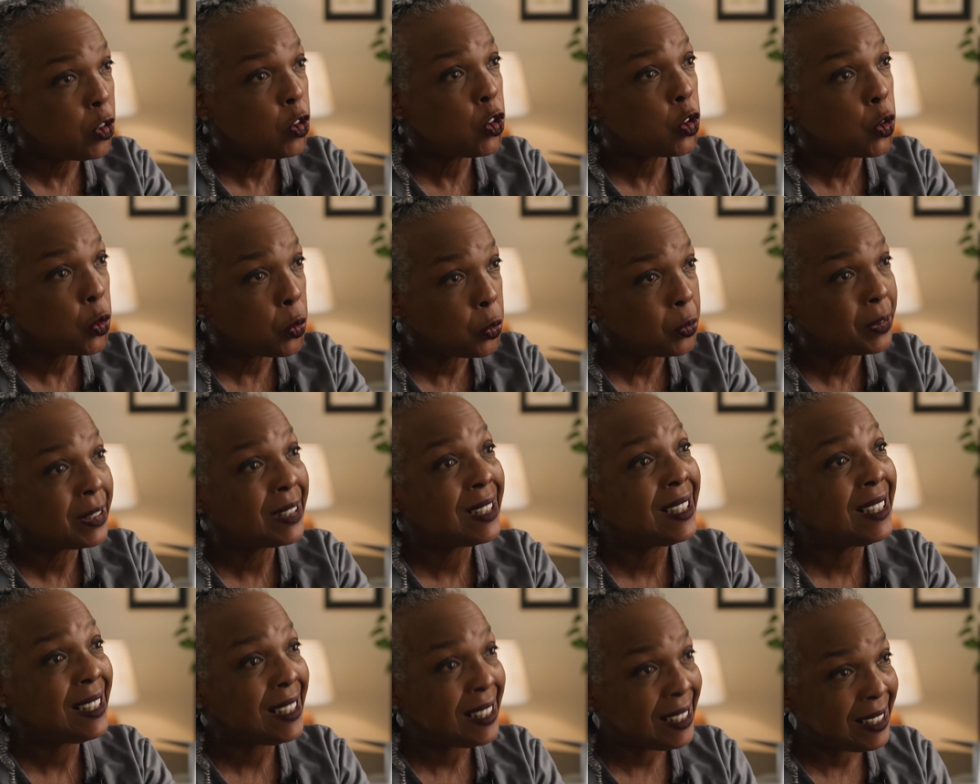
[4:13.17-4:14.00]
the tools
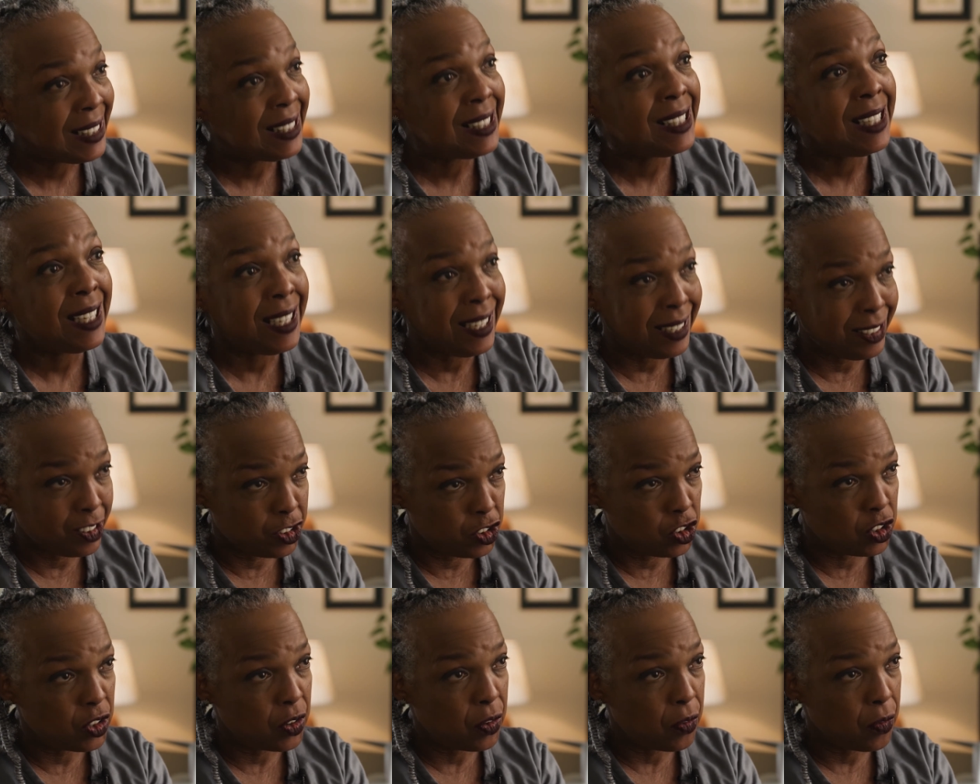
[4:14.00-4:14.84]
that he
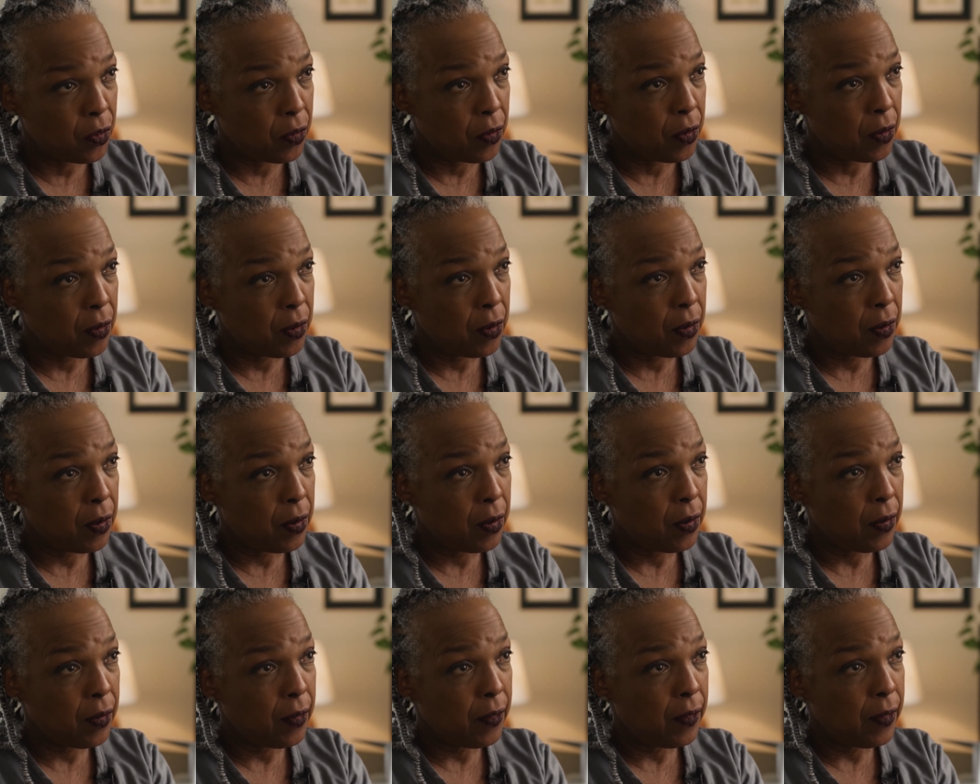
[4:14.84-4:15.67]
needs
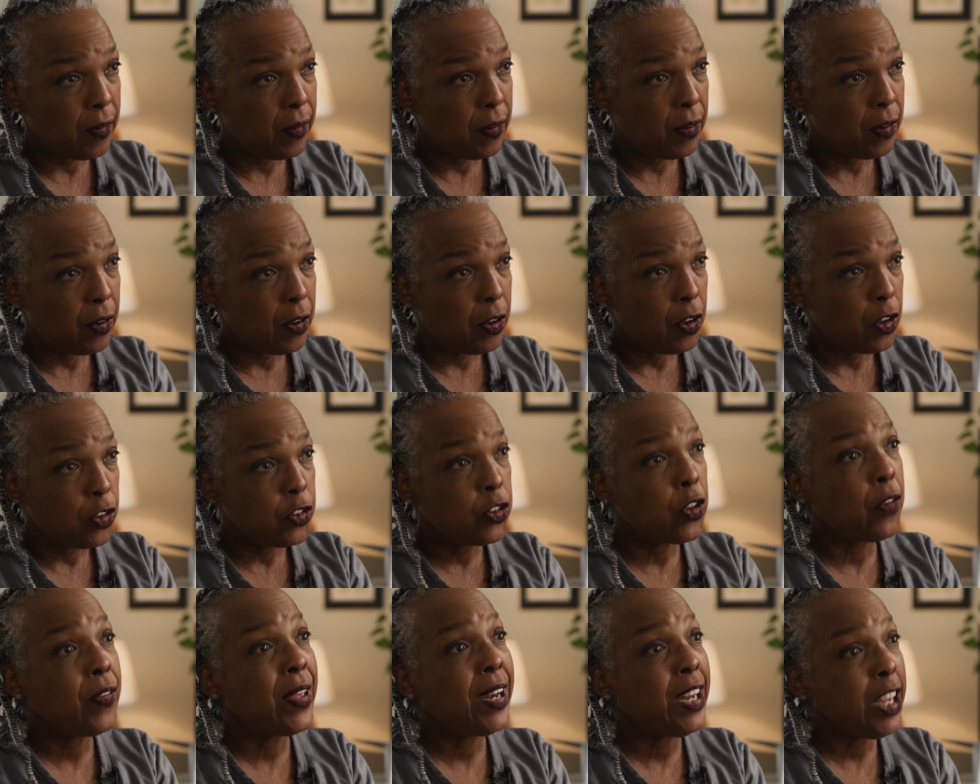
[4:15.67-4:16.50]

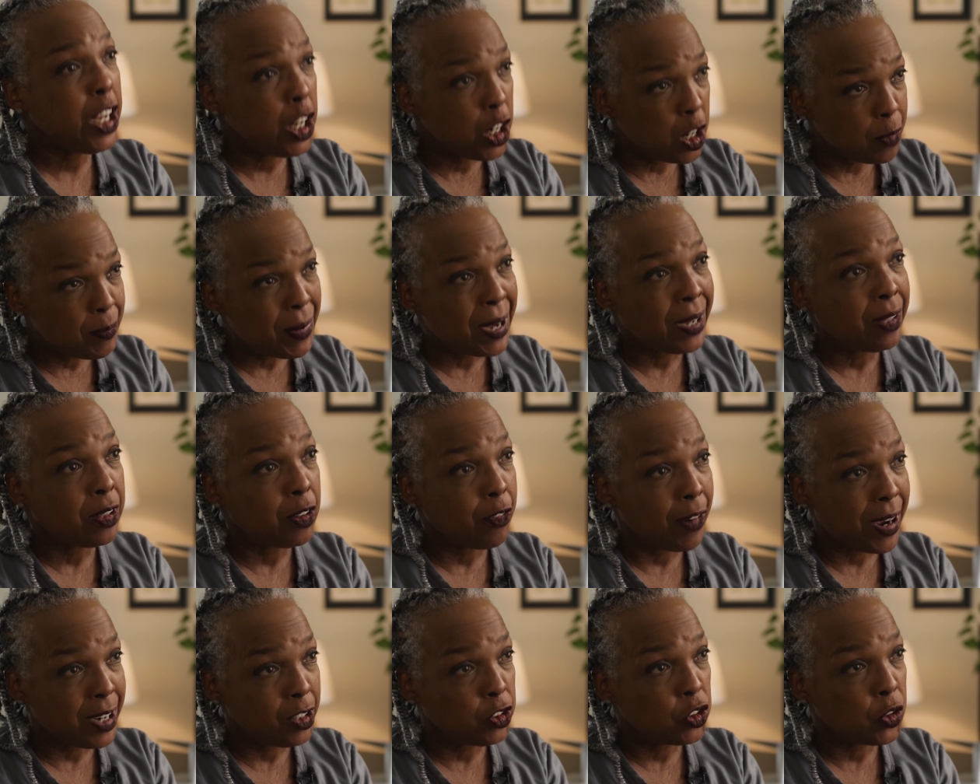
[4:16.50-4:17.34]
so that he can make
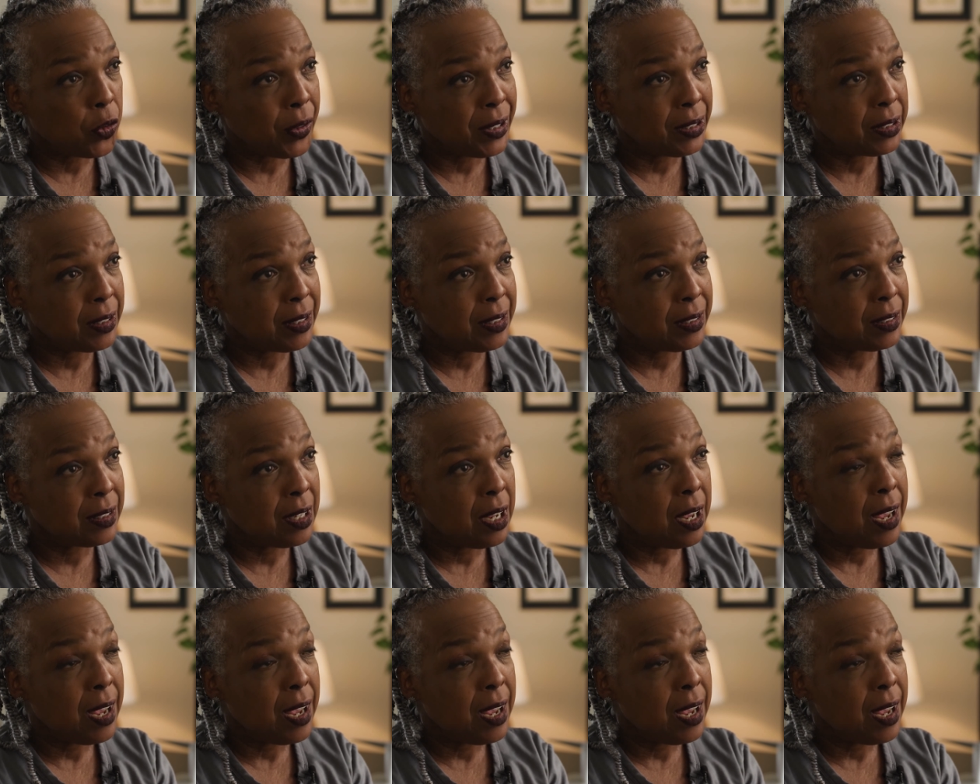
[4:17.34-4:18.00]
the right choices.